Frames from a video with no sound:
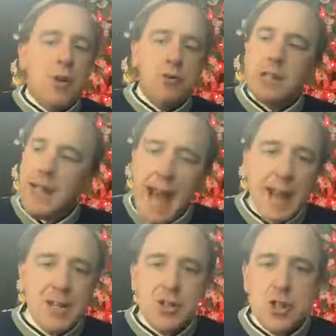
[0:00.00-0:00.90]
or is
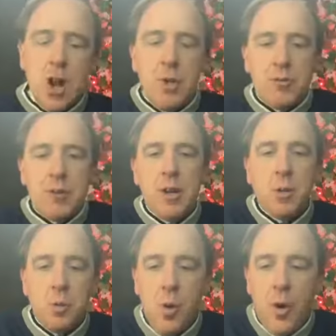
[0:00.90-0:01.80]
lack of snow and
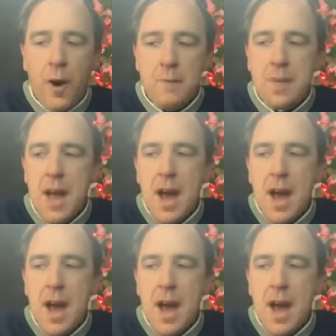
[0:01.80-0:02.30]
real warm.